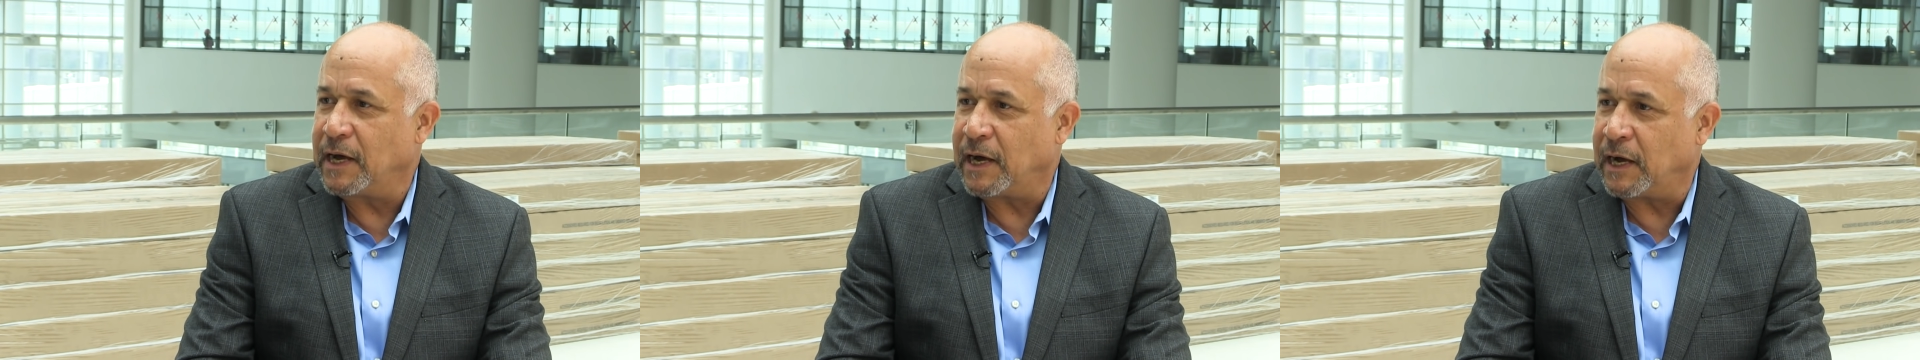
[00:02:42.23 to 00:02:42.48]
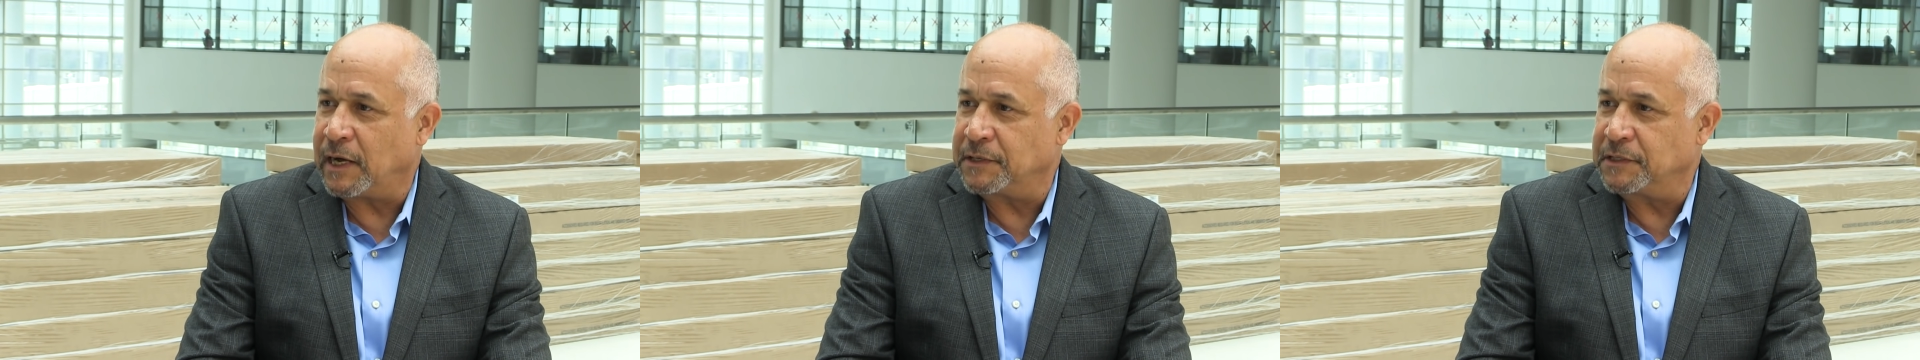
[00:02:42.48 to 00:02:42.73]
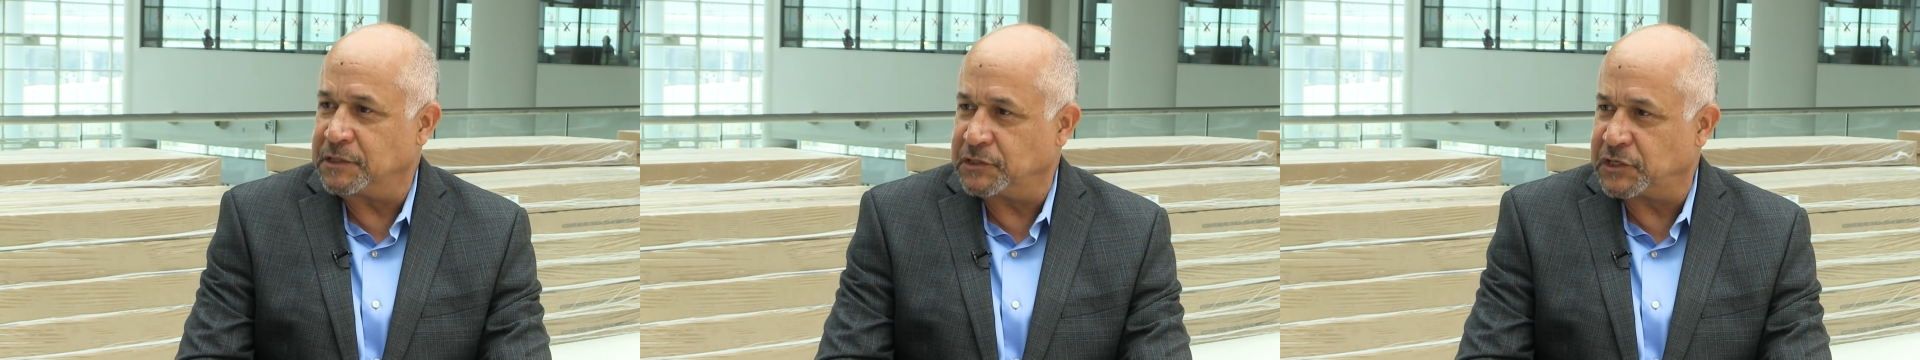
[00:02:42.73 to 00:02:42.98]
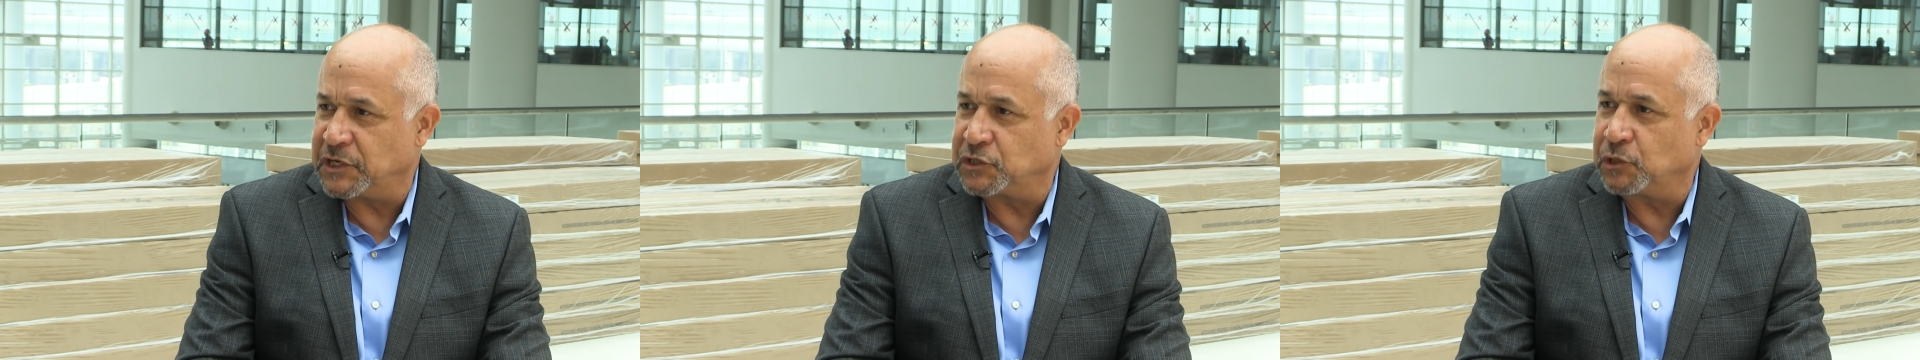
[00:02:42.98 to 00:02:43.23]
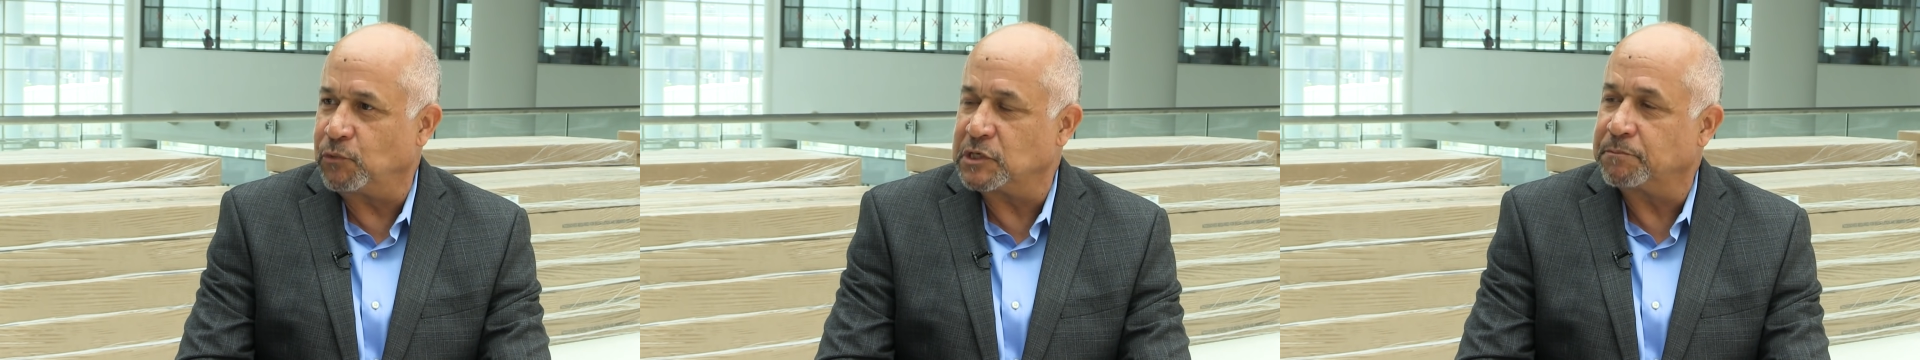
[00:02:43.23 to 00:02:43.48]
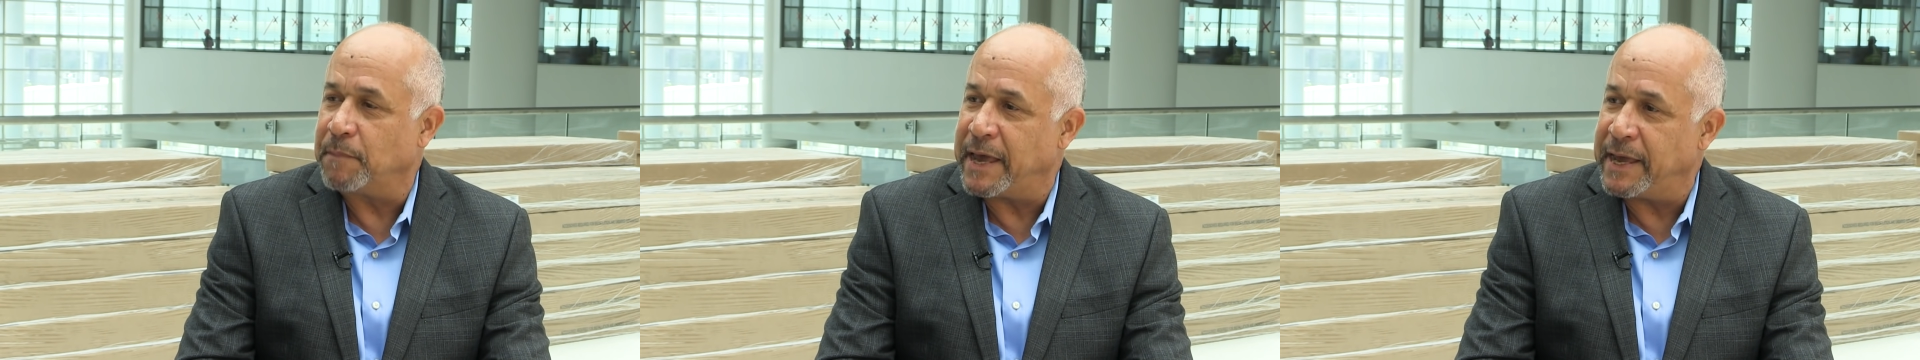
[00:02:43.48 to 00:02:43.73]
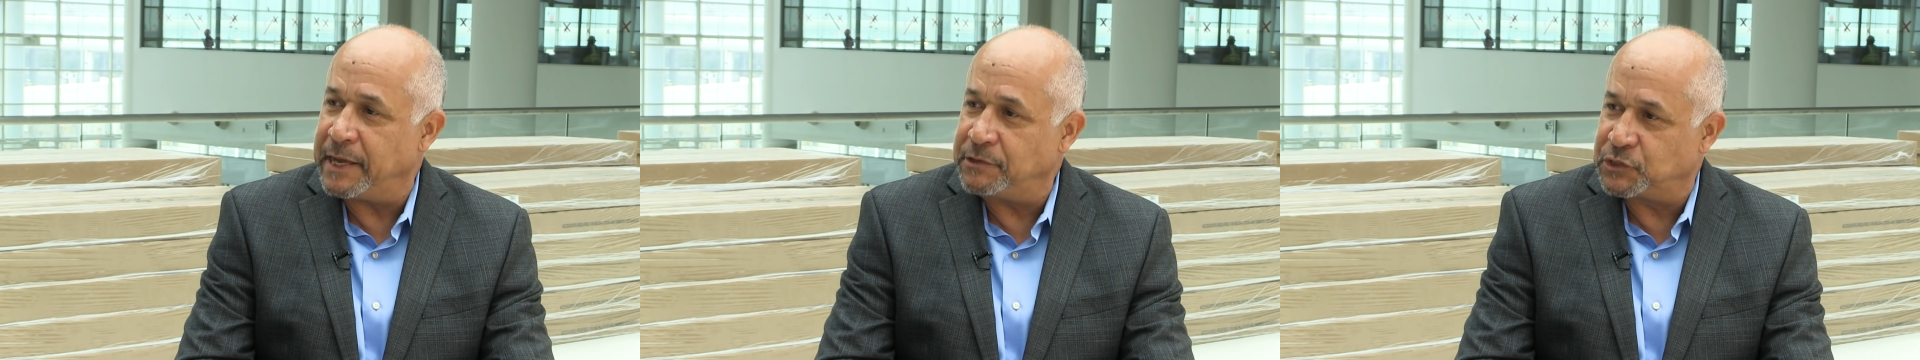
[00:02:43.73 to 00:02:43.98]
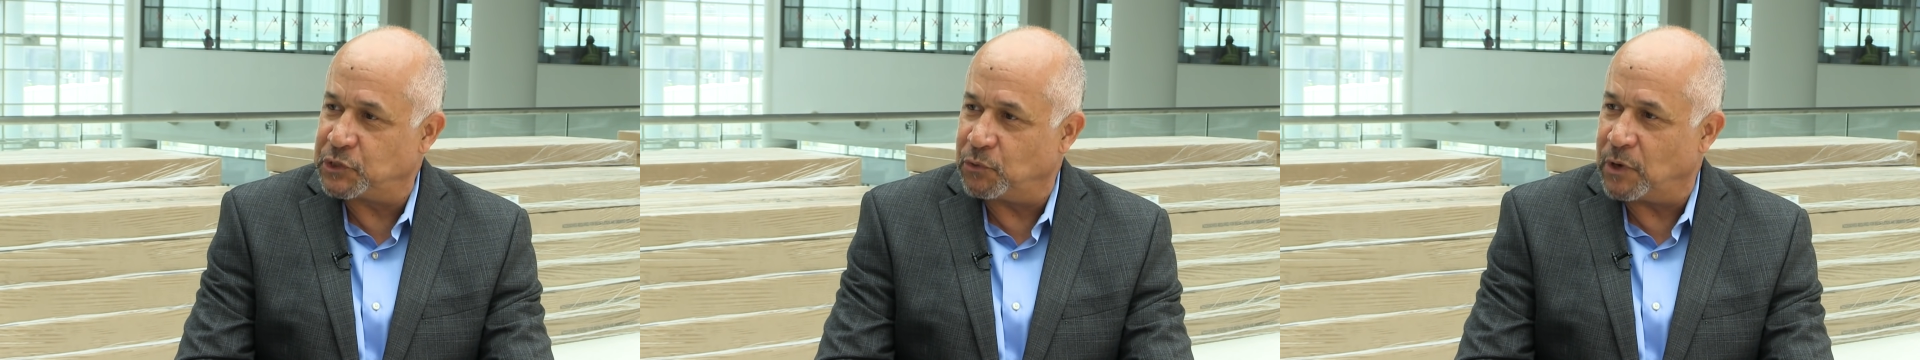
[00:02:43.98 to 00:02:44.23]
the decision was
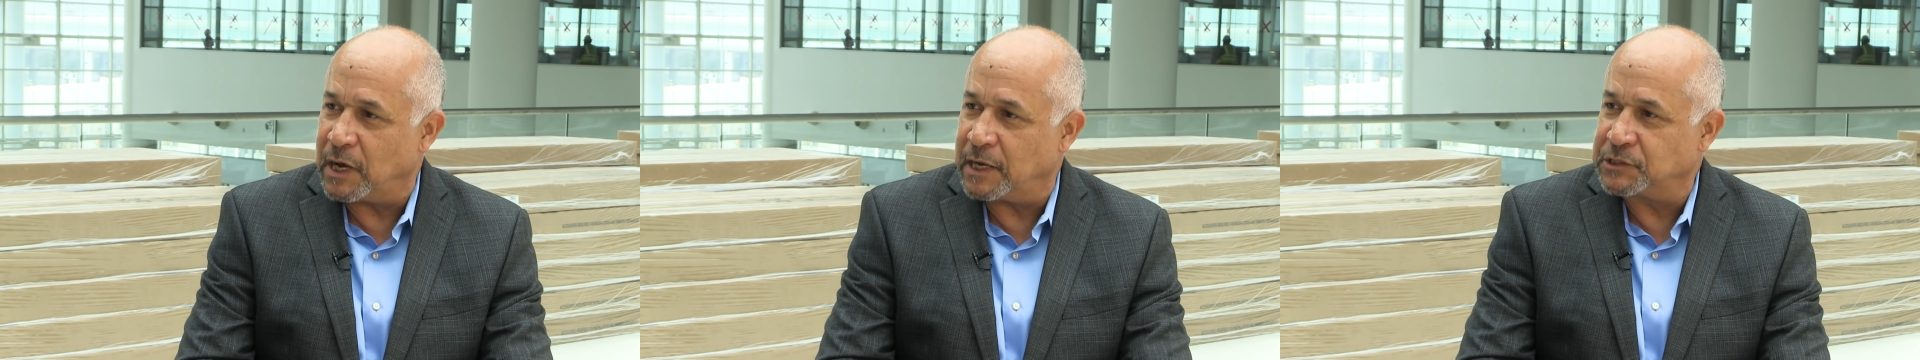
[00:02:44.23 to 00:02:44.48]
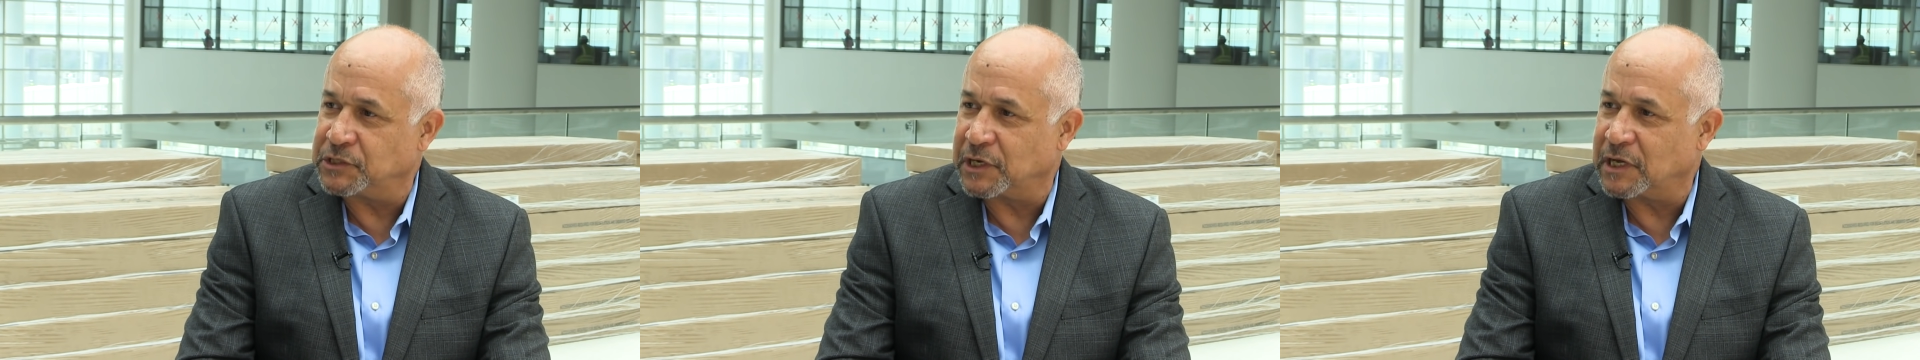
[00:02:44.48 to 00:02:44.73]
made to